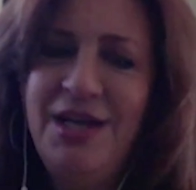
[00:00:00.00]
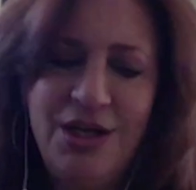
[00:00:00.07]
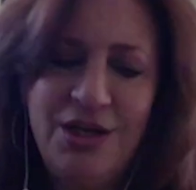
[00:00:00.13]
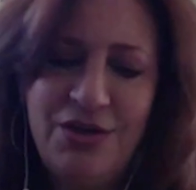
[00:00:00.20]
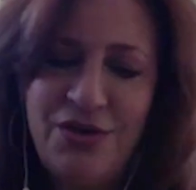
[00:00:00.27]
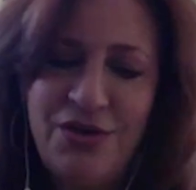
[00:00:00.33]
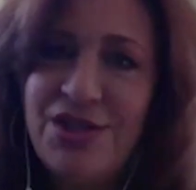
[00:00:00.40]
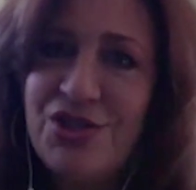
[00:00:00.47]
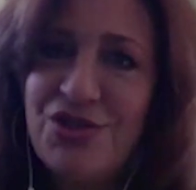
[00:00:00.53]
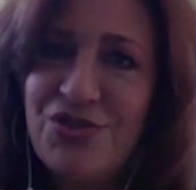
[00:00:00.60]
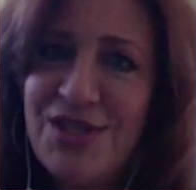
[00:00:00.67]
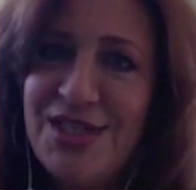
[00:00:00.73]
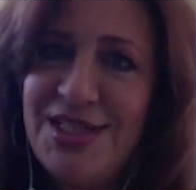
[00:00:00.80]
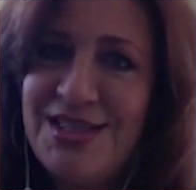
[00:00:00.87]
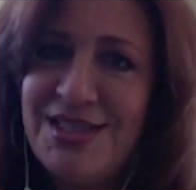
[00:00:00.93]

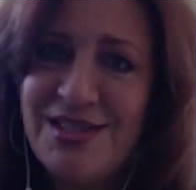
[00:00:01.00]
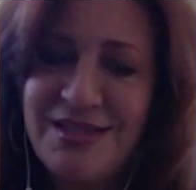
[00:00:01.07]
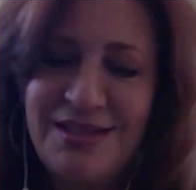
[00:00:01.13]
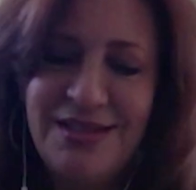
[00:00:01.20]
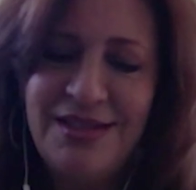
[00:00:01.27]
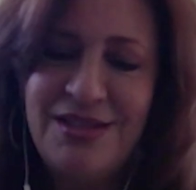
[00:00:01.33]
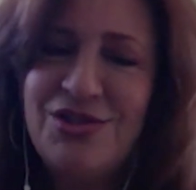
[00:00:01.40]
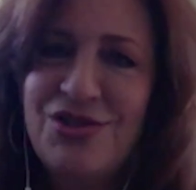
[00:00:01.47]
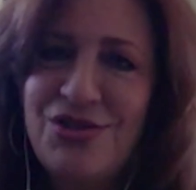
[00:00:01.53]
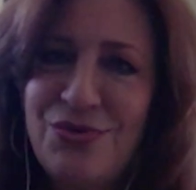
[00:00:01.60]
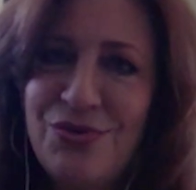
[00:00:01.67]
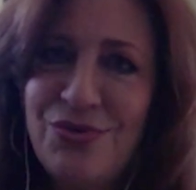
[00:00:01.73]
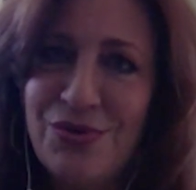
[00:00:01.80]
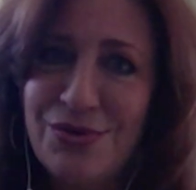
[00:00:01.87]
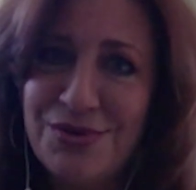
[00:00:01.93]
groceries,
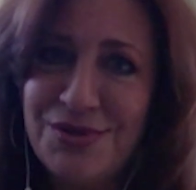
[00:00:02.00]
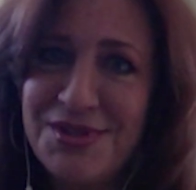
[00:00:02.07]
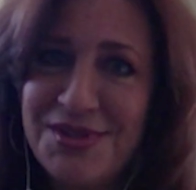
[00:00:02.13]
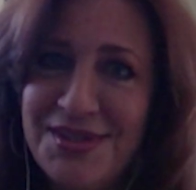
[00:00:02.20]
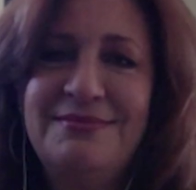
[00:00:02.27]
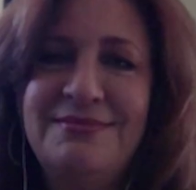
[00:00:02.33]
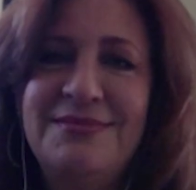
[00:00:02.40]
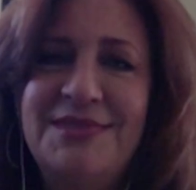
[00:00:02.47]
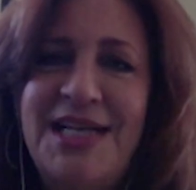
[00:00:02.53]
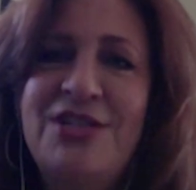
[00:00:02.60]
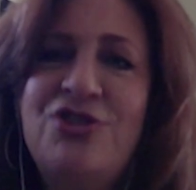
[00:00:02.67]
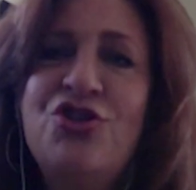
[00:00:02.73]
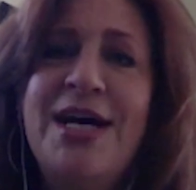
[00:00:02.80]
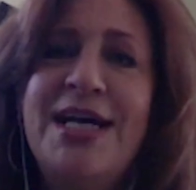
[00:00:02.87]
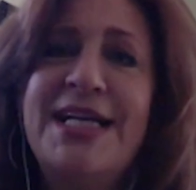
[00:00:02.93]
schools. I try to